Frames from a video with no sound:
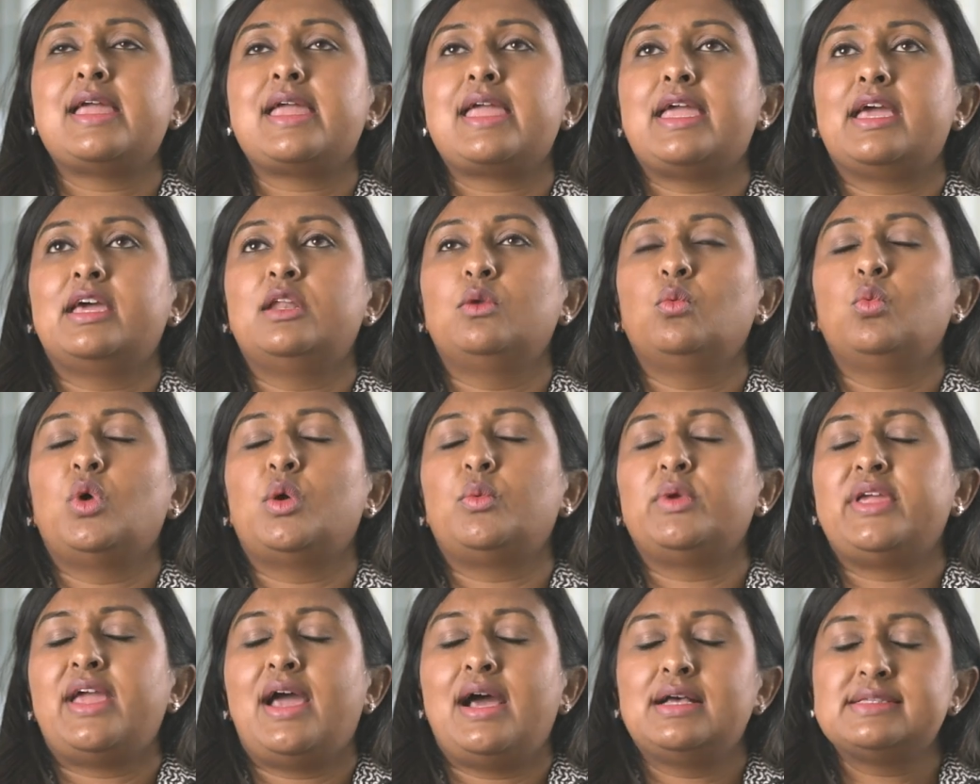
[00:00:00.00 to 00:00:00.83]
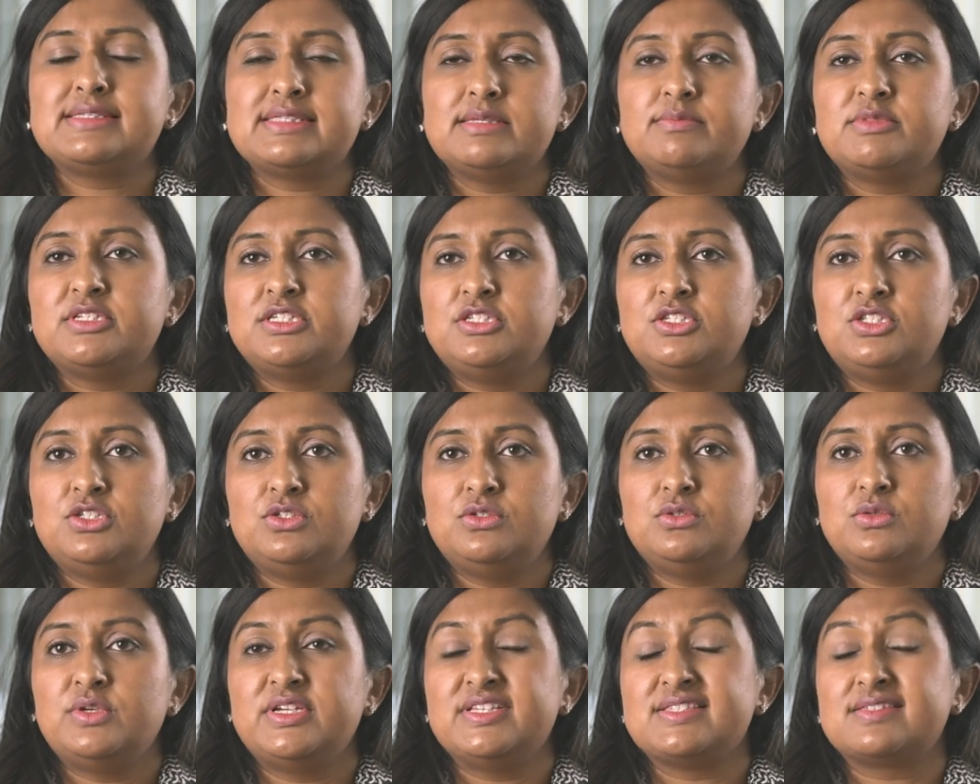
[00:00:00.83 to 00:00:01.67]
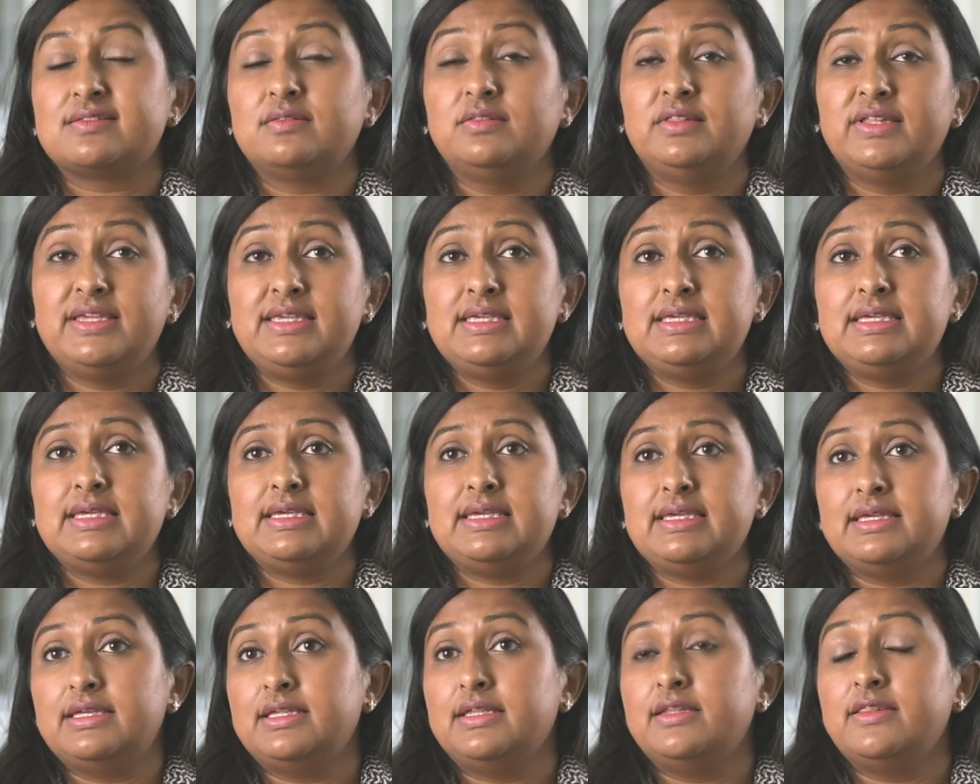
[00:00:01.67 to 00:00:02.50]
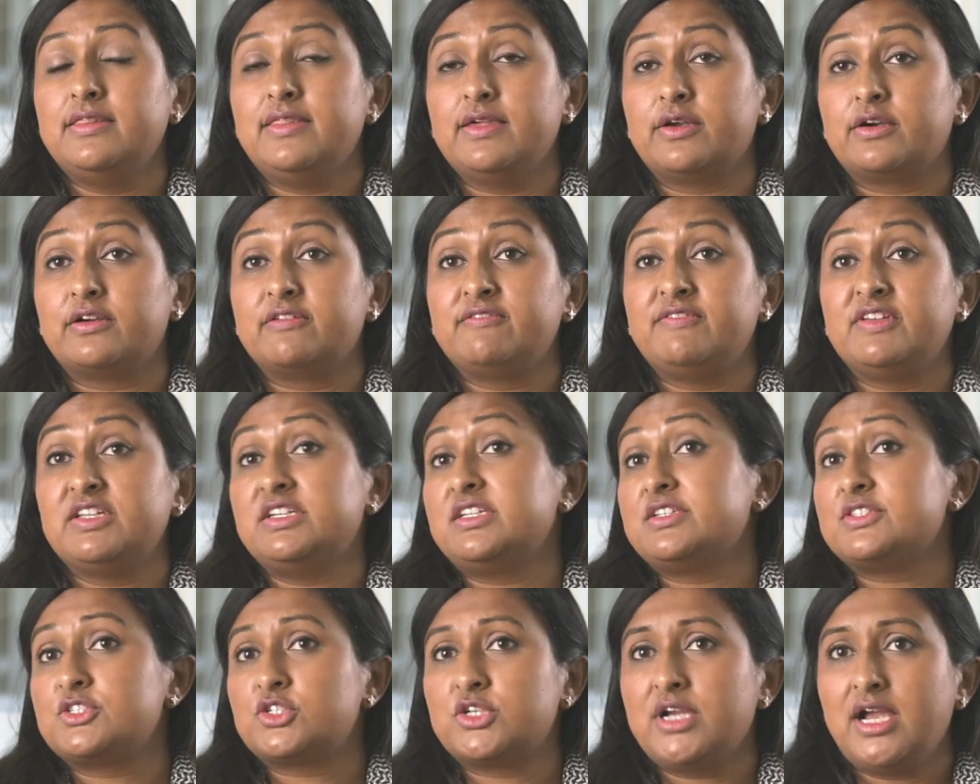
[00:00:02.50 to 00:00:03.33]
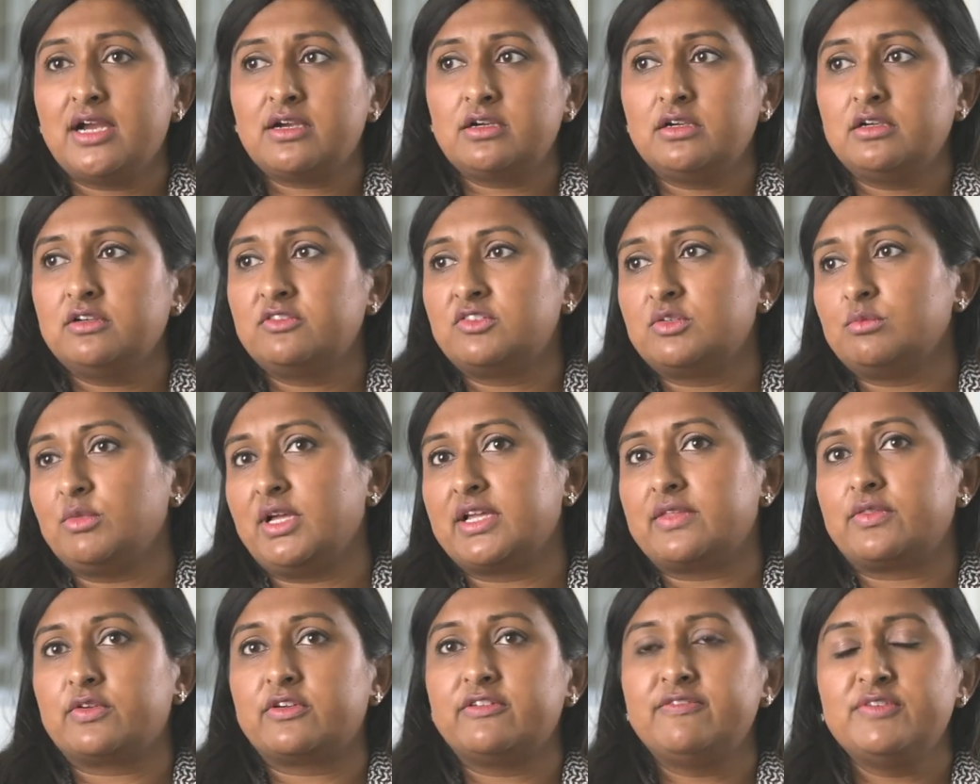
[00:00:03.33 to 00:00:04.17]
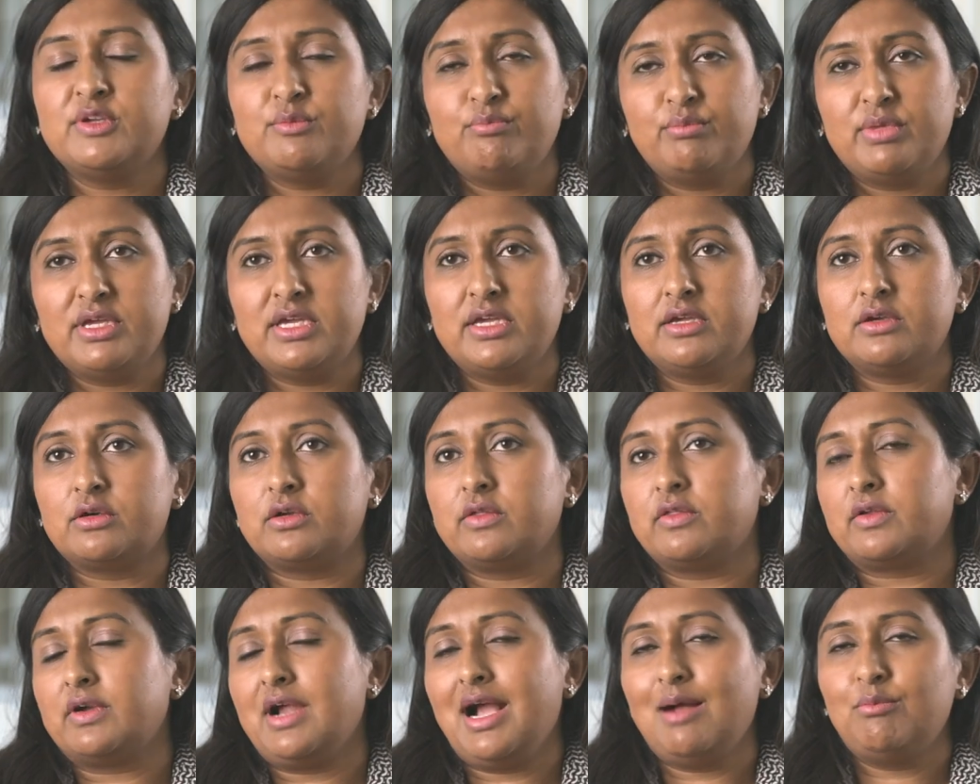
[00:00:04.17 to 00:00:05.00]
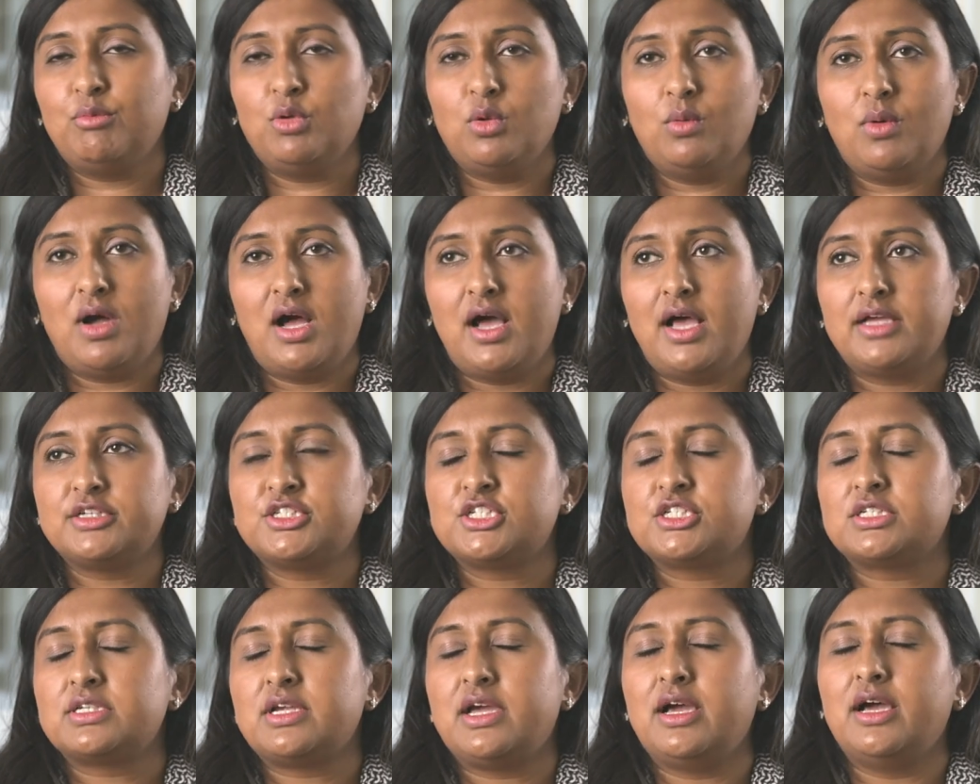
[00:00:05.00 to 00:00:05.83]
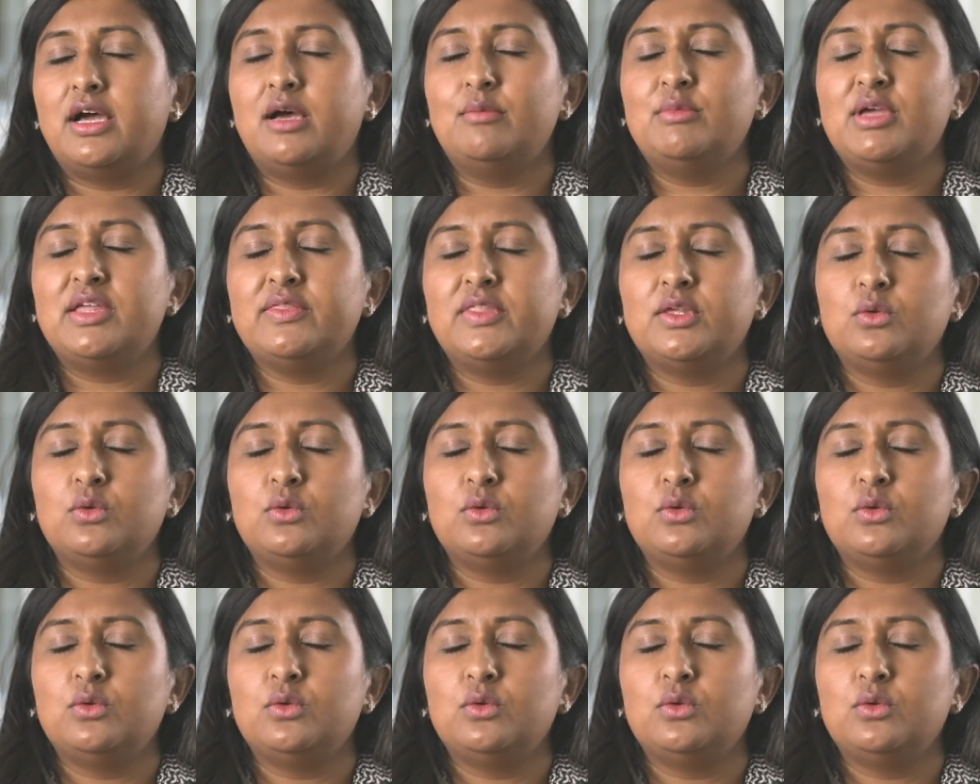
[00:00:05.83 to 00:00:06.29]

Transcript: And what we ask them to do is link in their fitness tracker from like their Fitbit or their Apple Watch. Um, and